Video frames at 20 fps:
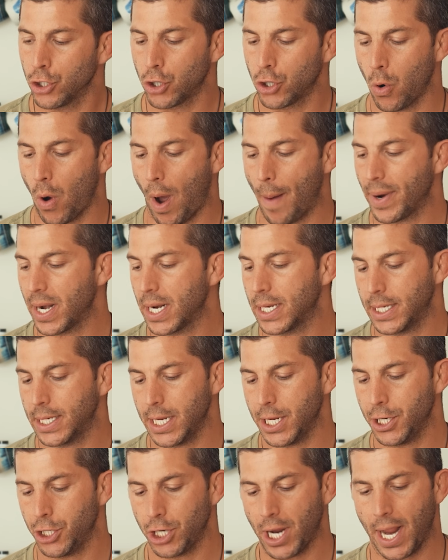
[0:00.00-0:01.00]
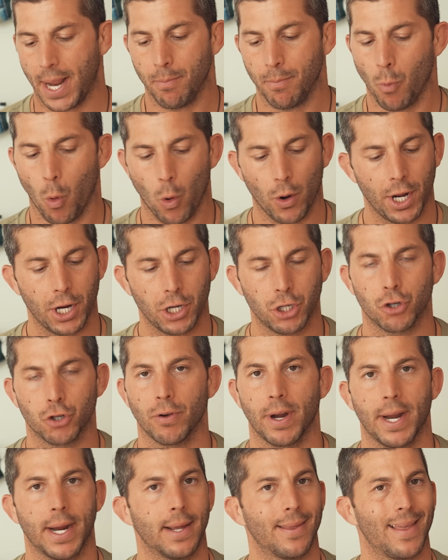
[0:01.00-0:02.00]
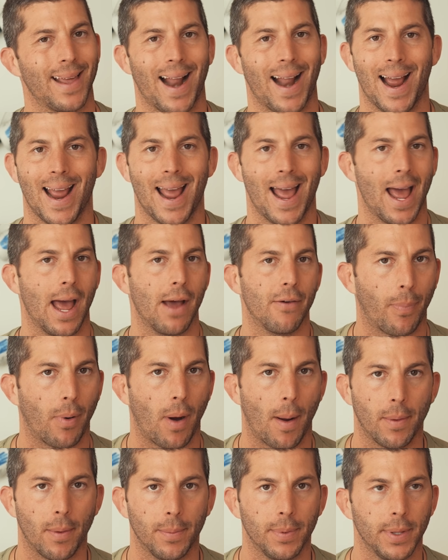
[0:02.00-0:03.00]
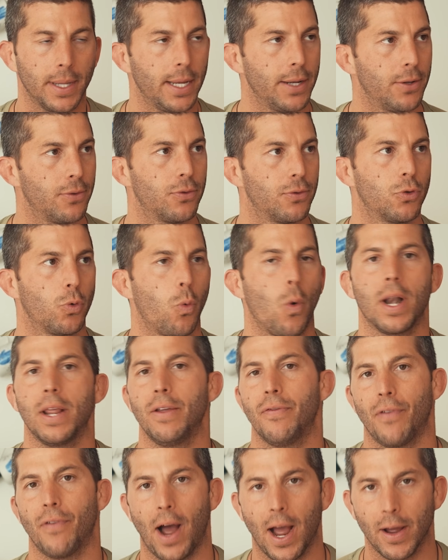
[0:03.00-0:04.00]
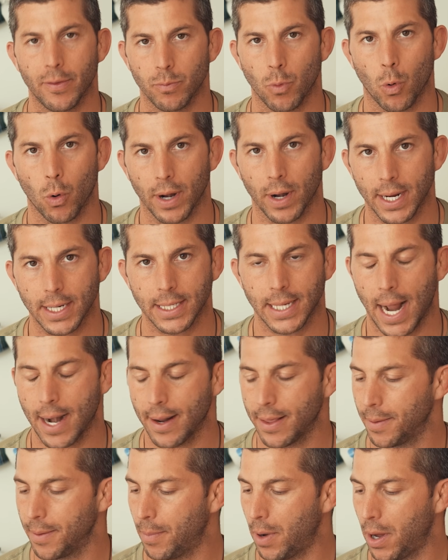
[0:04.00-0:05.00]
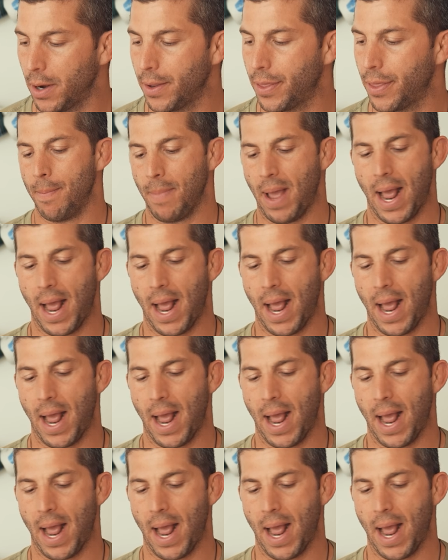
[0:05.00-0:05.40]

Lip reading: So I'm gonna teach a morning drink that I have probably 25 mornings out of the month,